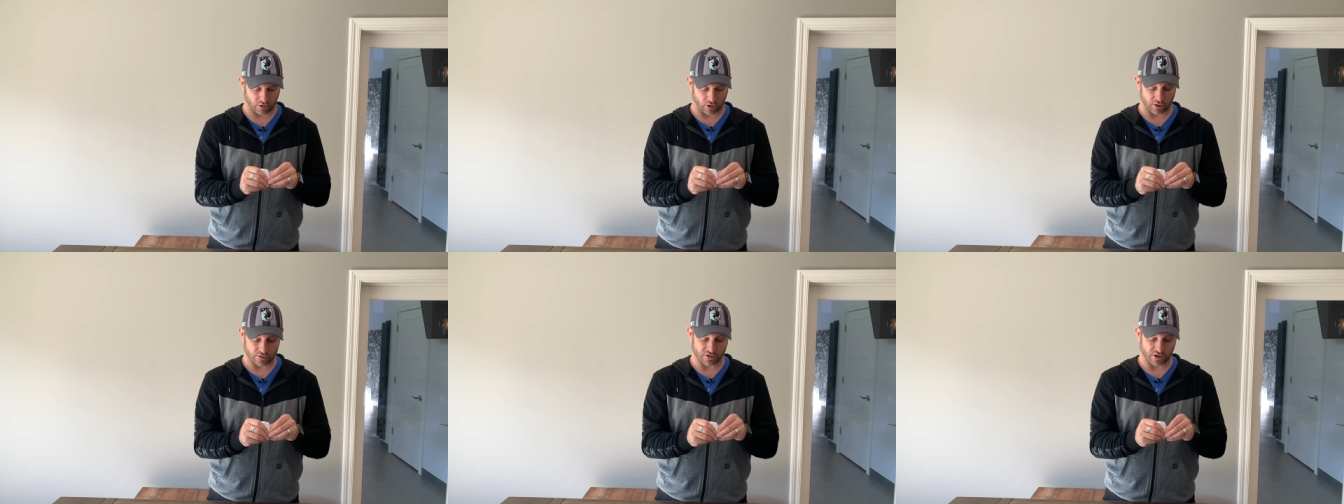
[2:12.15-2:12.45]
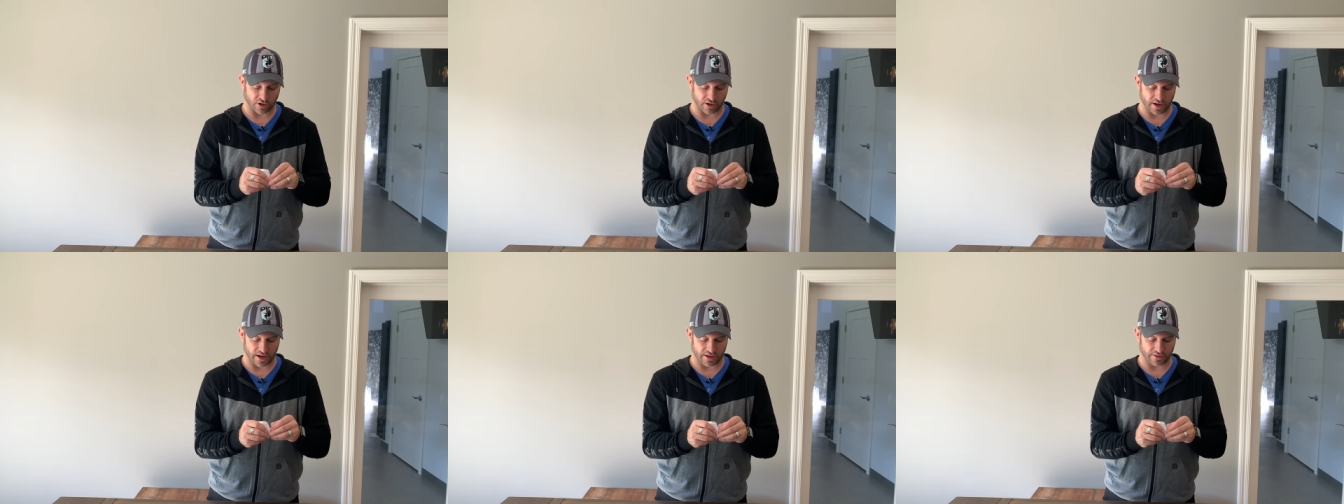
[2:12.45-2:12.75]
or I'm
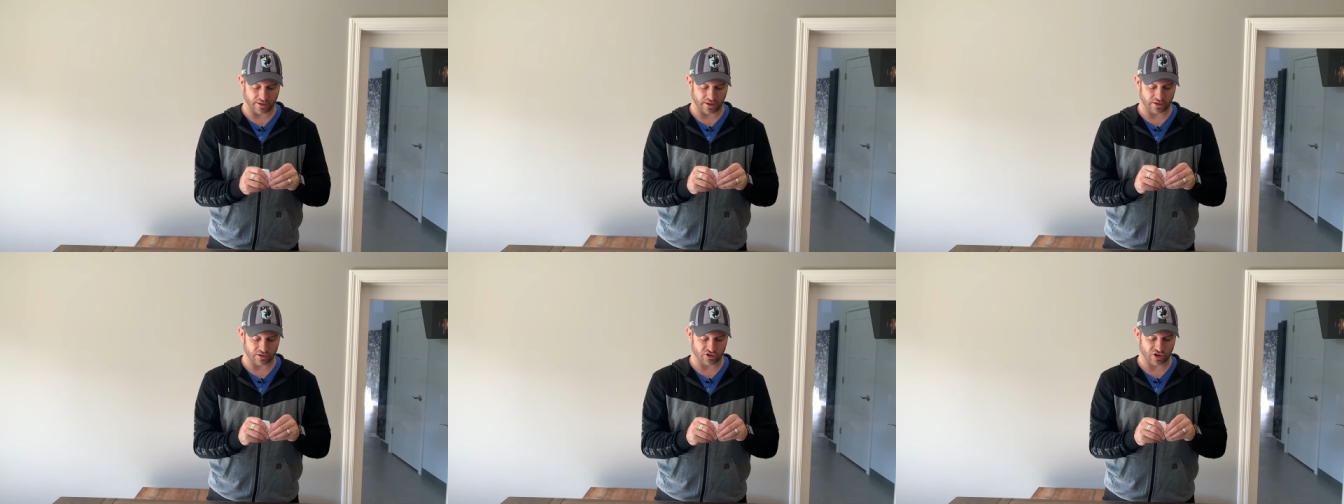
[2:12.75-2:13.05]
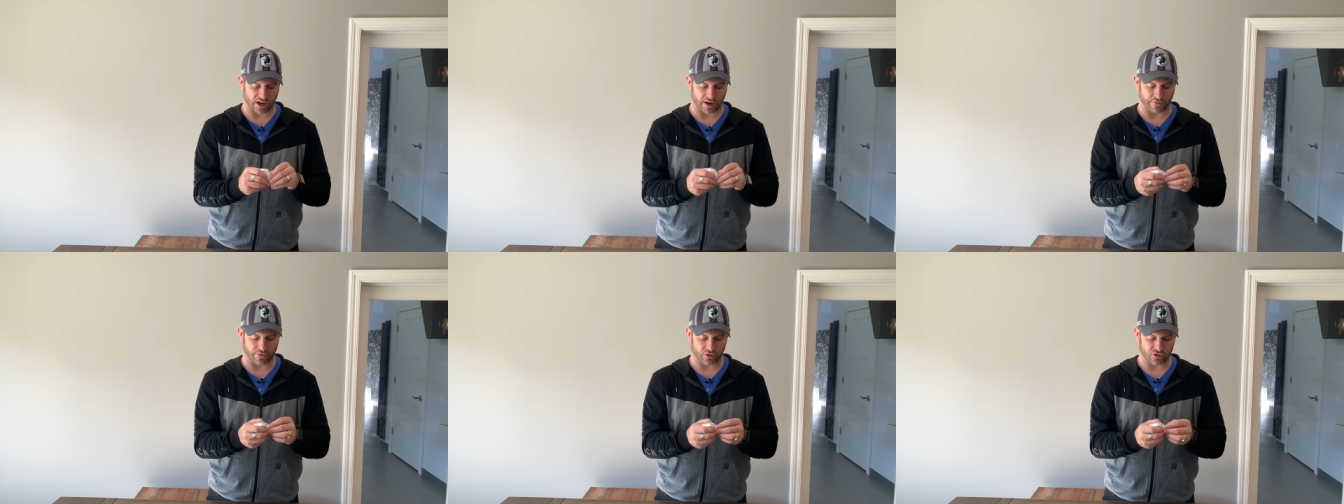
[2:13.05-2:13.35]
sorry, an eighth inch
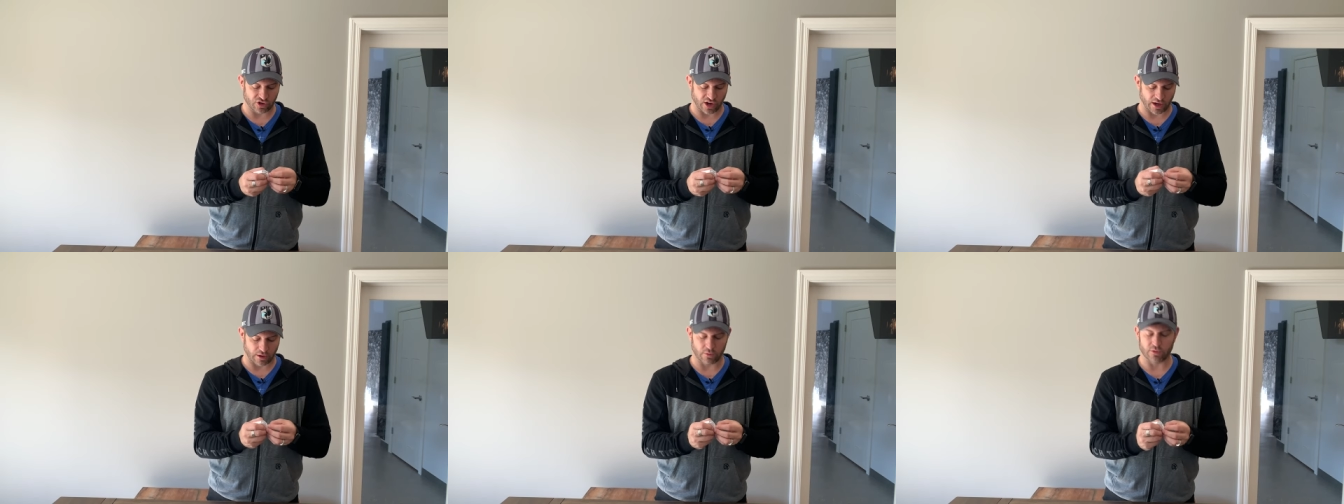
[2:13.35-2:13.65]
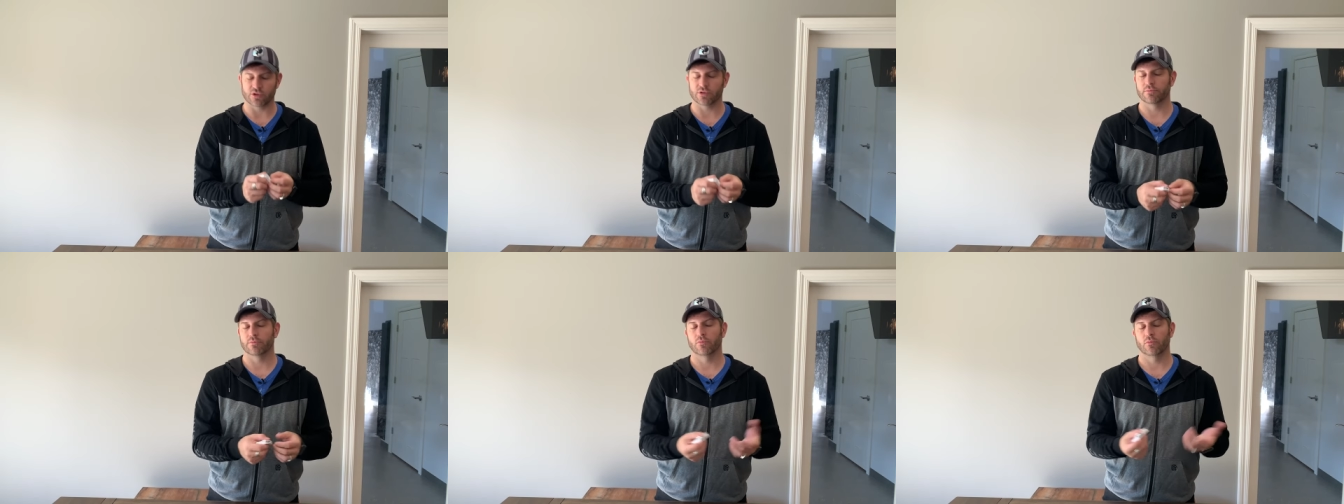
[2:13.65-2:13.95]
headphone jack,
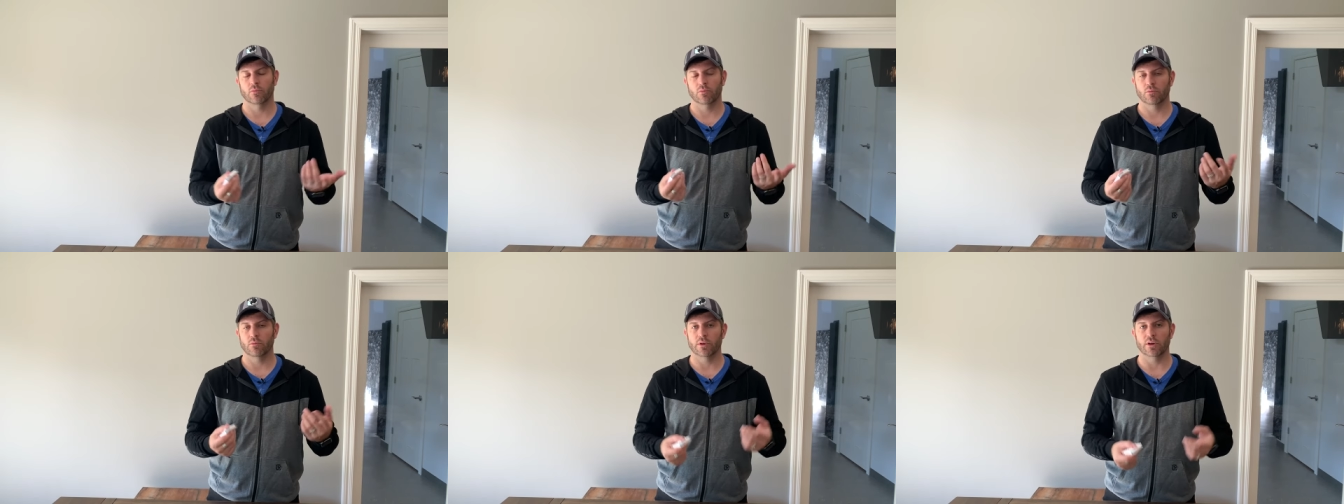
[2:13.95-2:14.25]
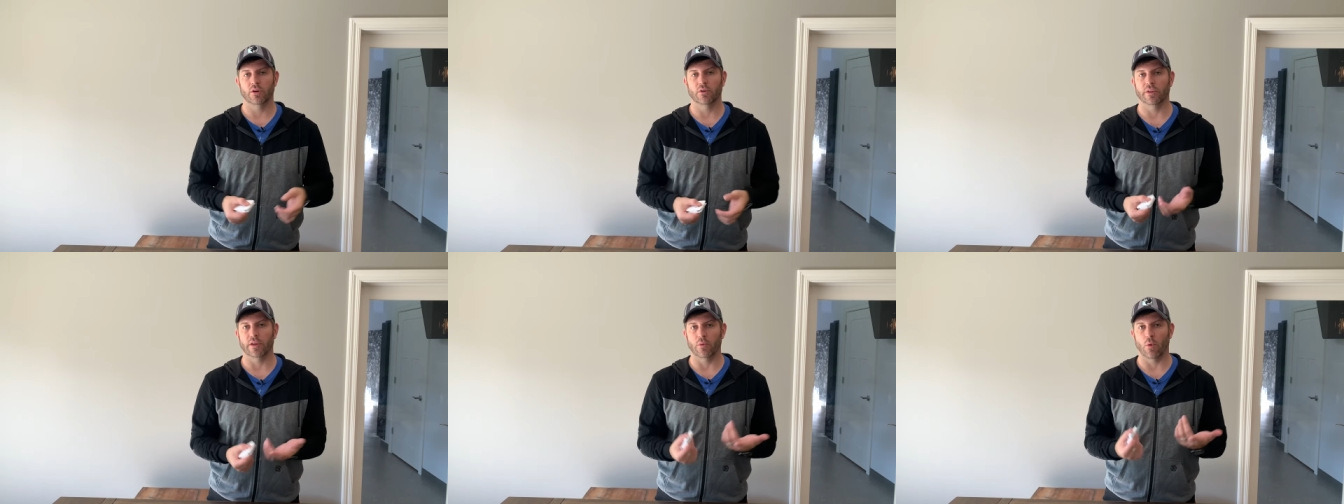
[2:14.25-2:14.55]
which we
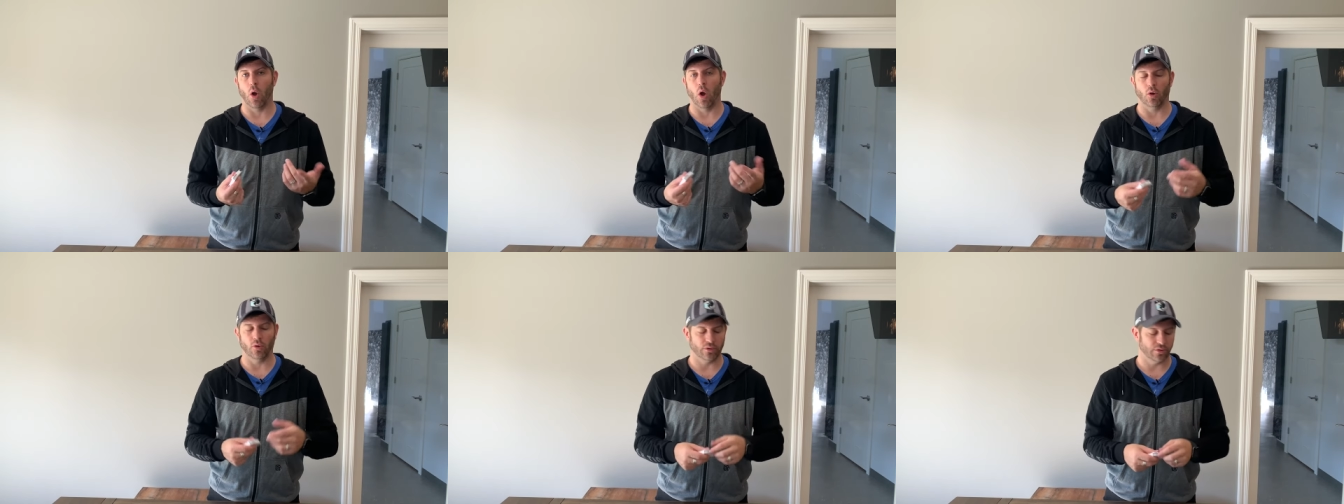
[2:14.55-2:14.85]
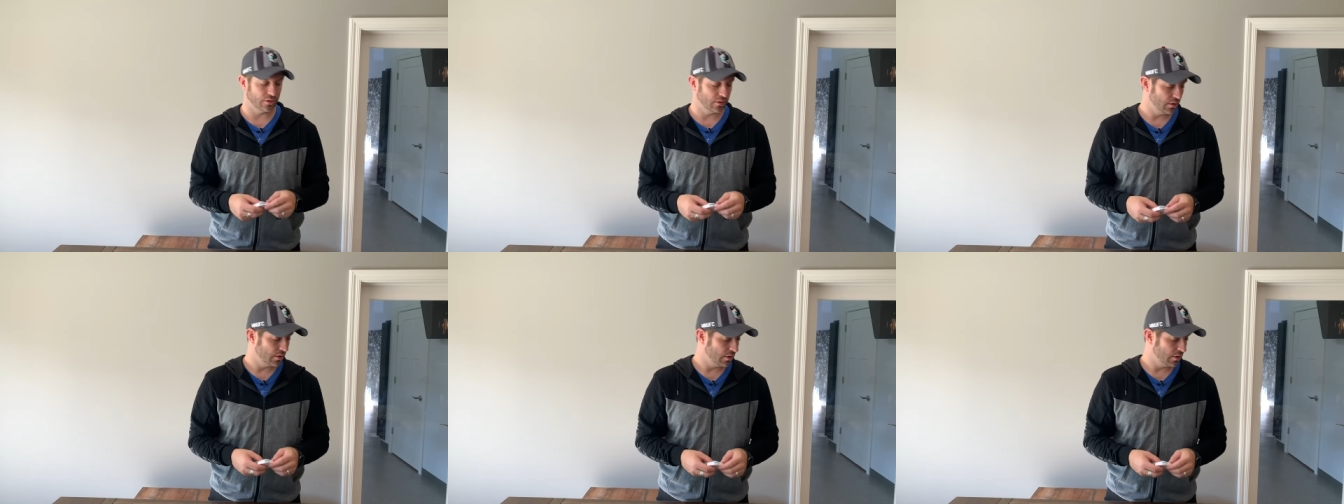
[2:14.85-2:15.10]
know they won't.